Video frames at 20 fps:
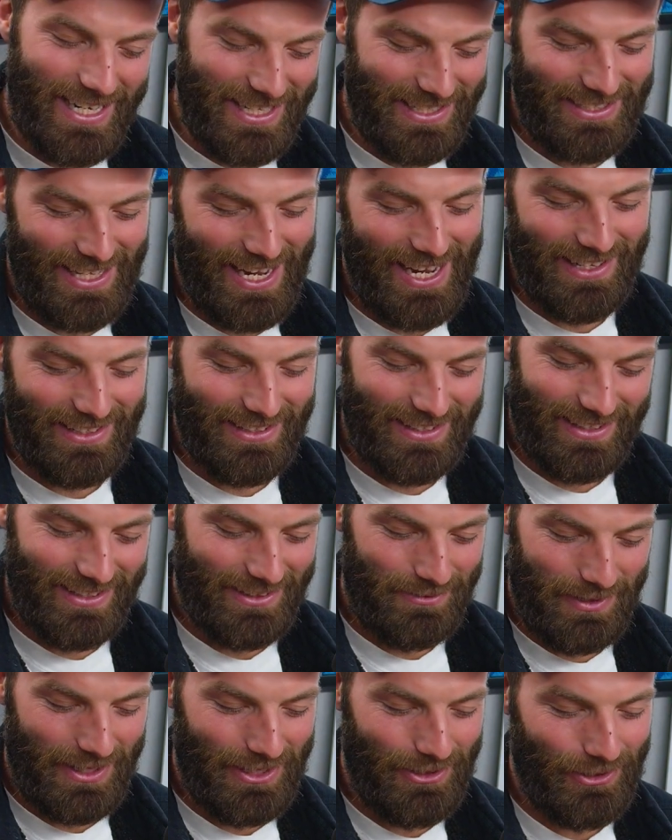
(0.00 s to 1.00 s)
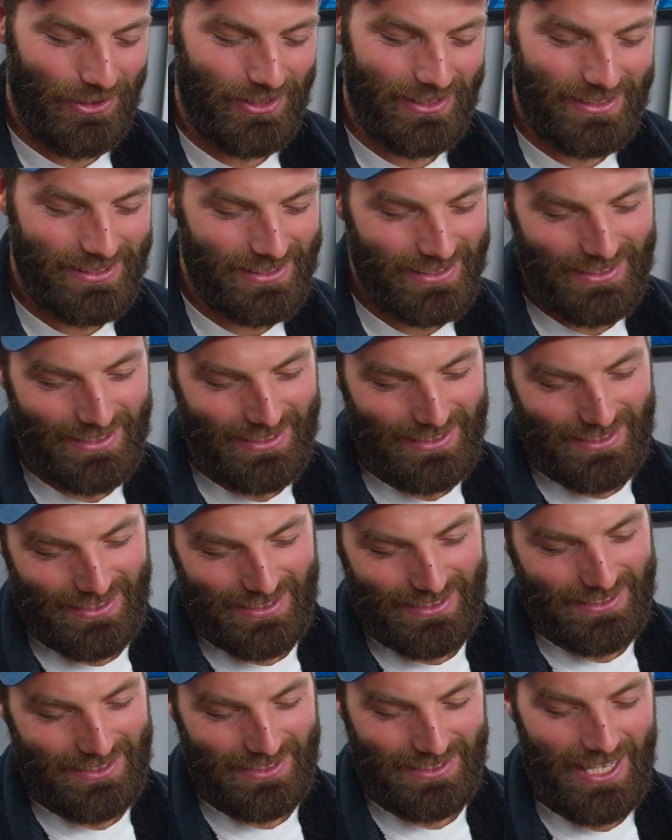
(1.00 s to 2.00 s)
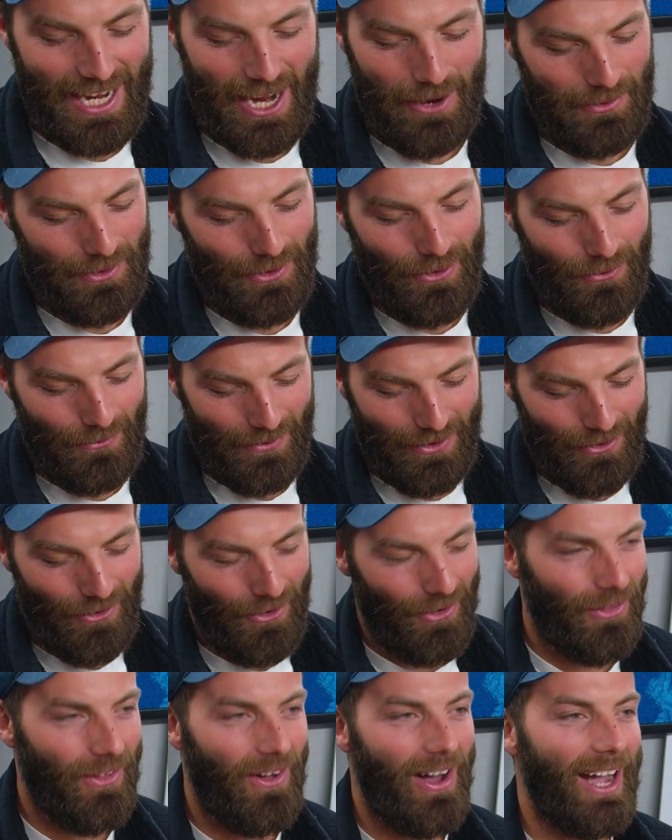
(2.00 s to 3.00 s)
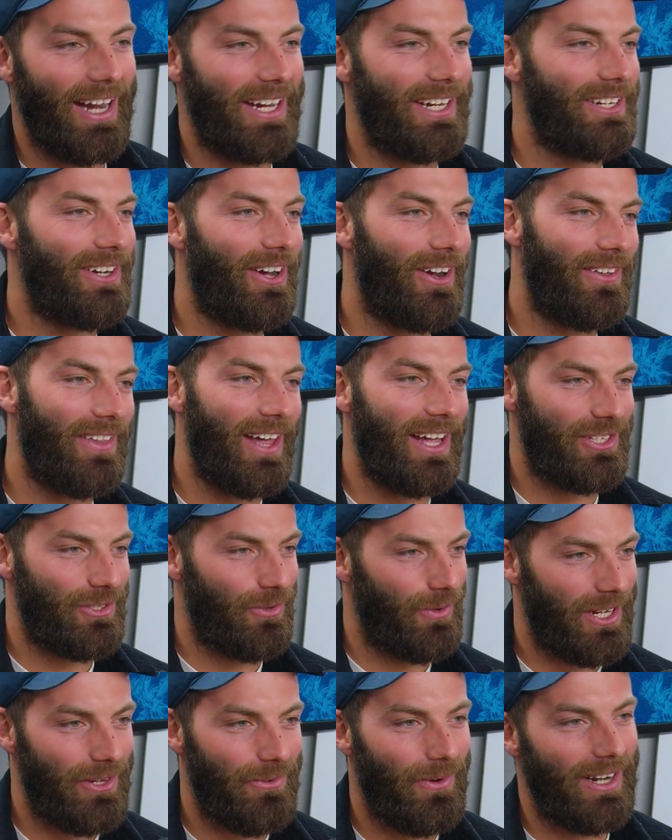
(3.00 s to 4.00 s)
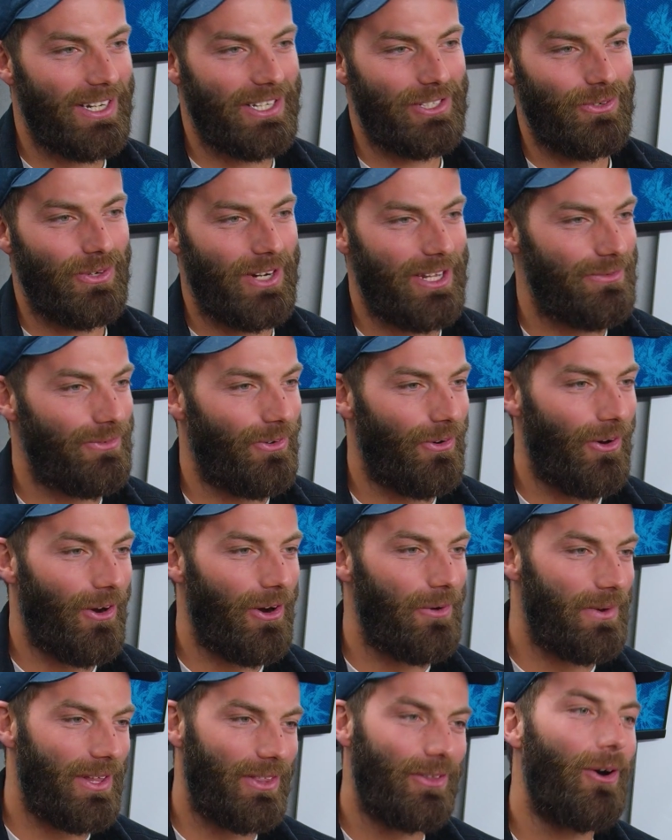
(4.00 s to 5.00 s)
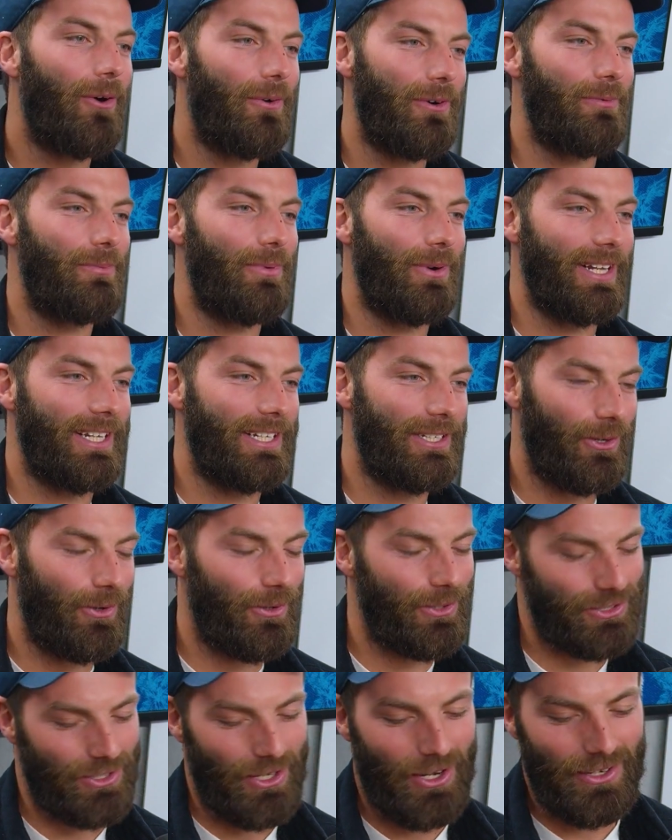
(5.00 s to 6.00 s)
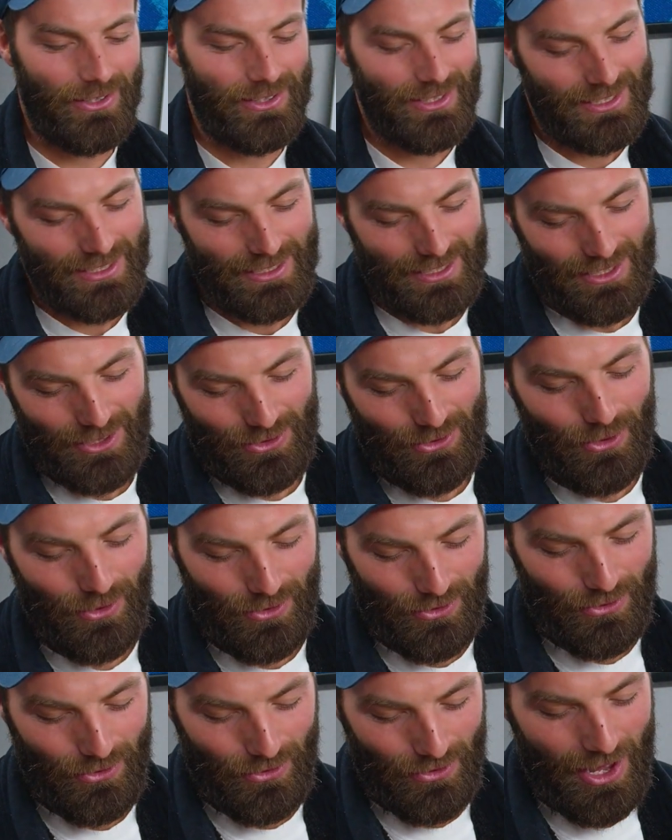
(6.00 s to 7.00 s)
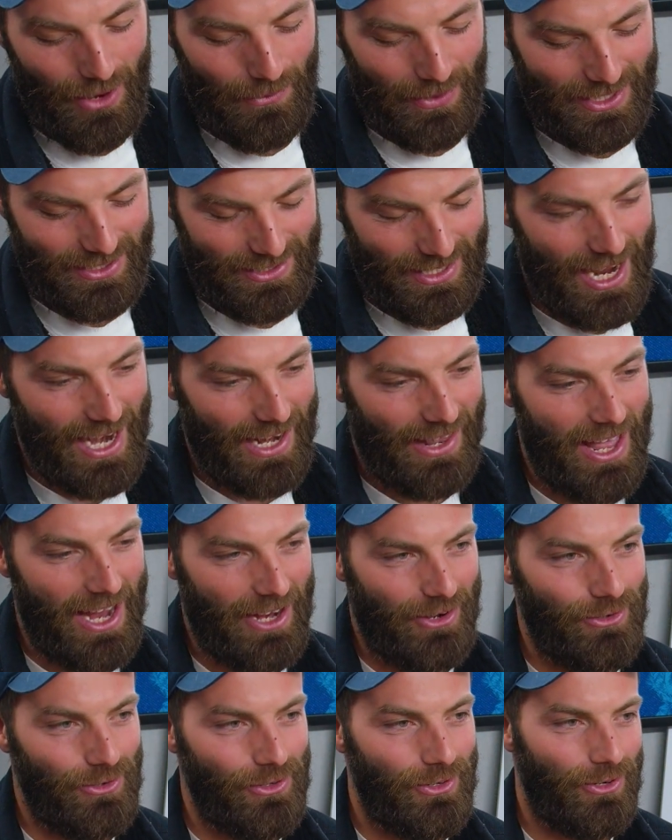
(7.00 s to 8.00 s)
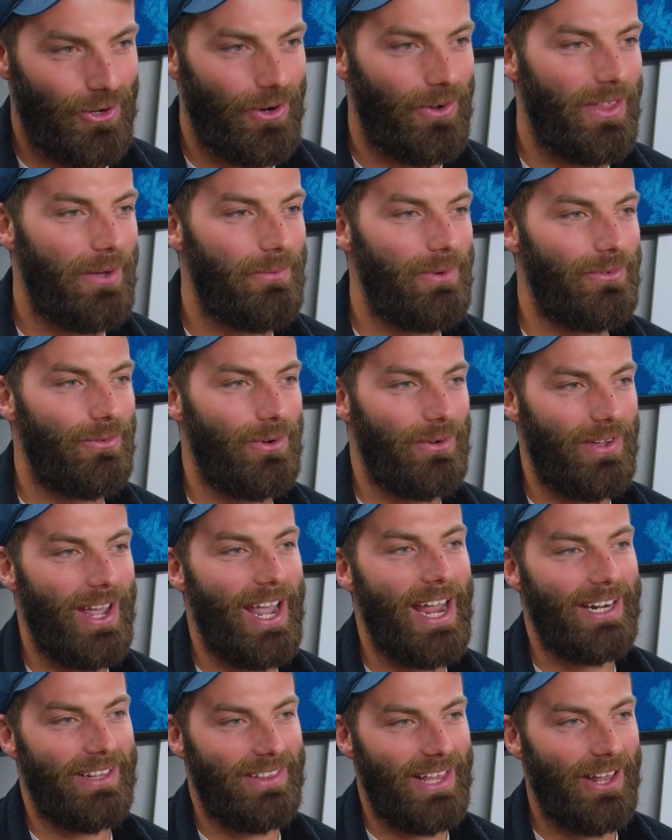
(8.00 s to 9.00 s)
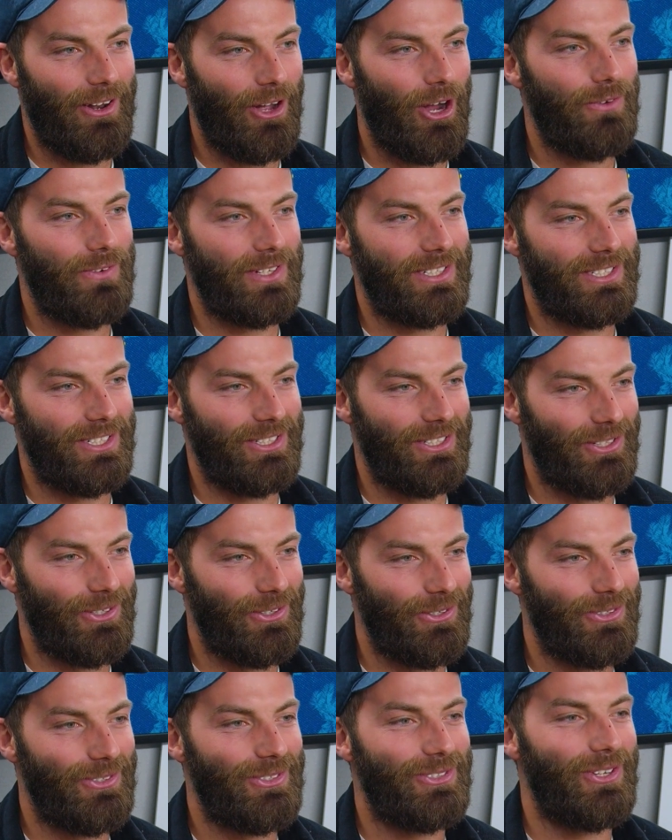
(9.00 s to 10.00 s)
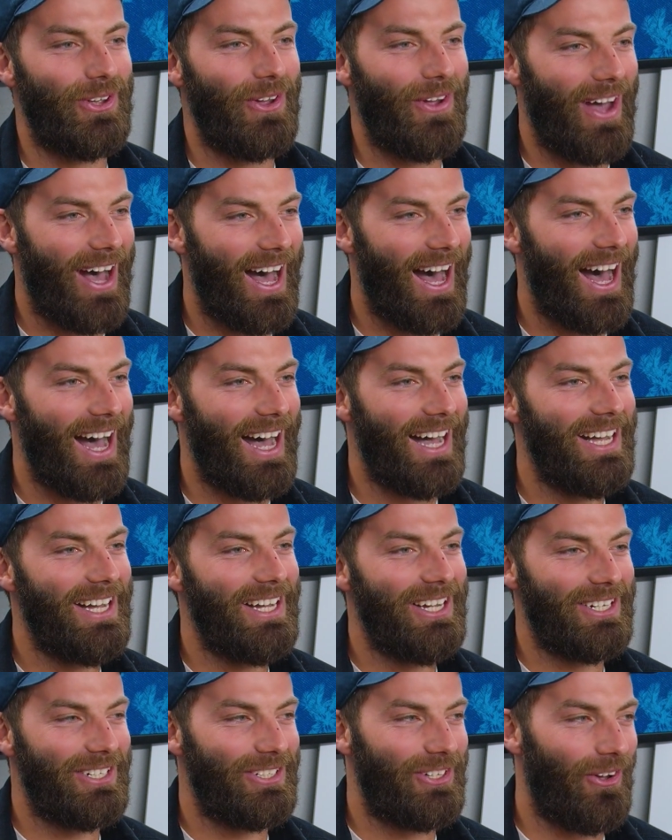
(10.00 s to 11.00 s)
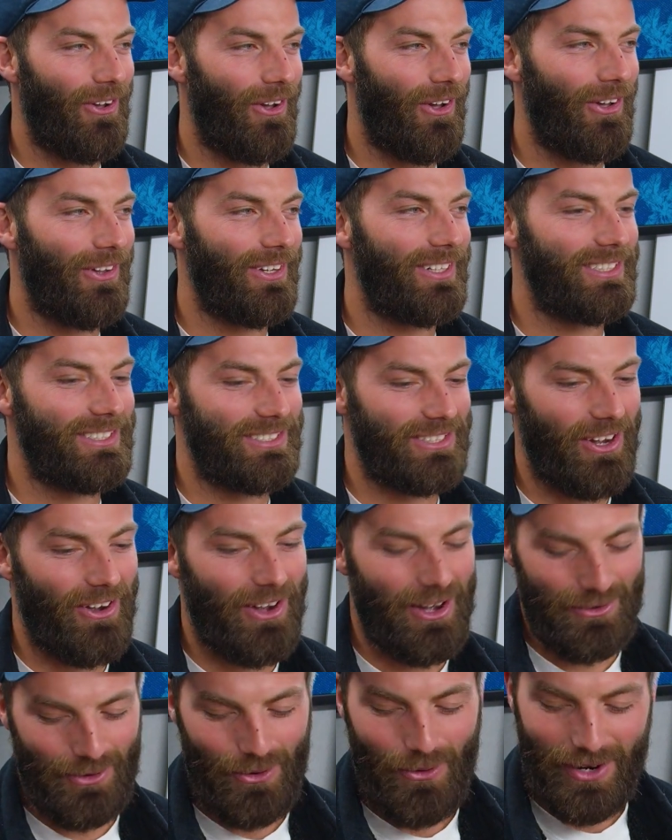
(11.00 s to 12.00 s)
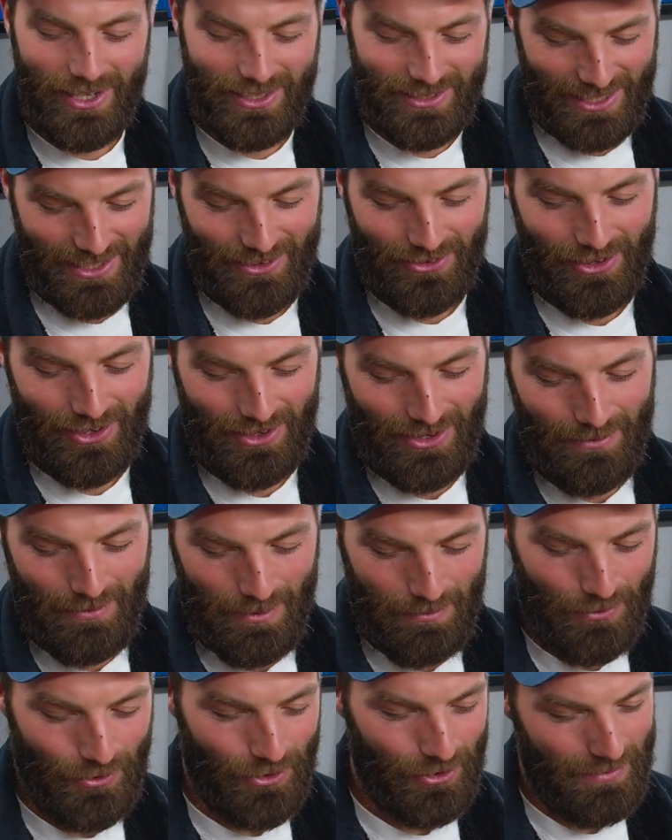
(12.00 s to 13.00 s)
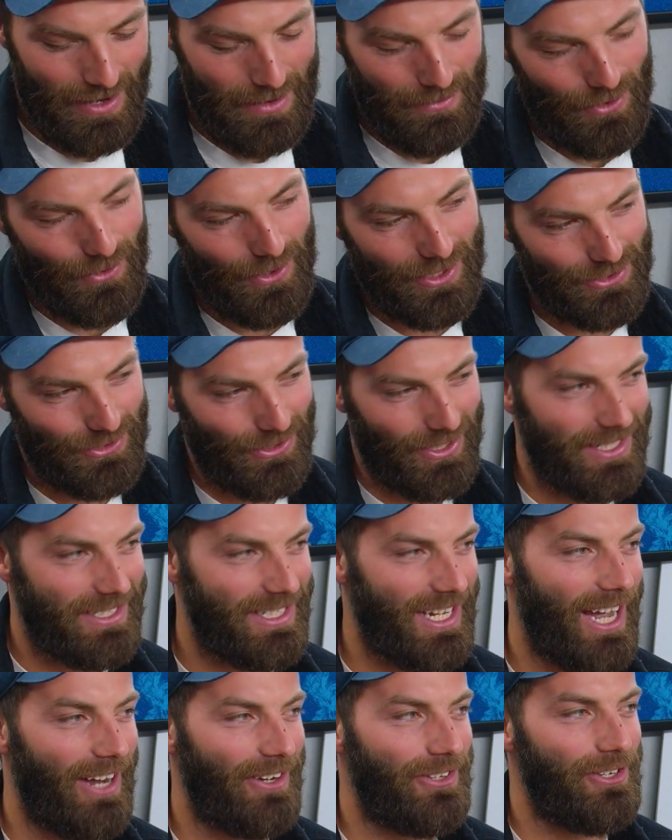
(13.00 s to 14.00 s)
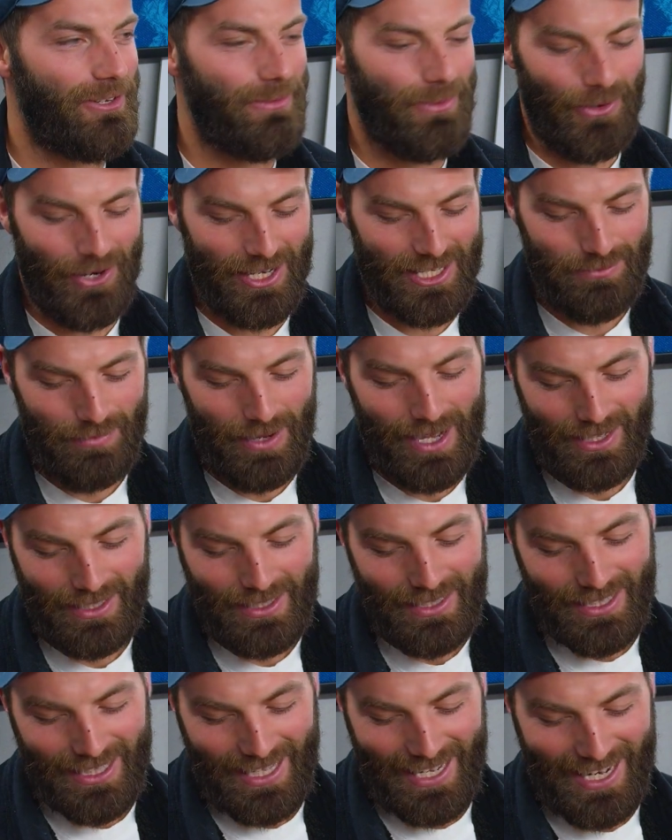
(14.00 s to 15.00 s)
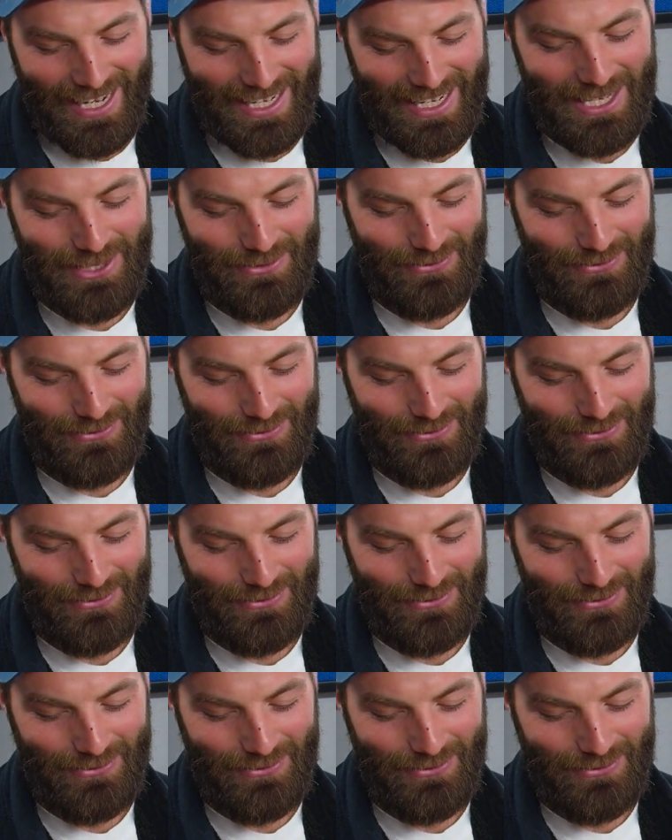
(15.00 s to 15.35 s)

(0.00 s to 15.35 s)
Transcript: a sense because we're all like, that 21 to 24, and we thought we were pretty cool. So thought like we started that cool crew, and then we've handed that over to you, Zerha, Kurt. So I always think like I'm a board member, always looking down on you boys. But it is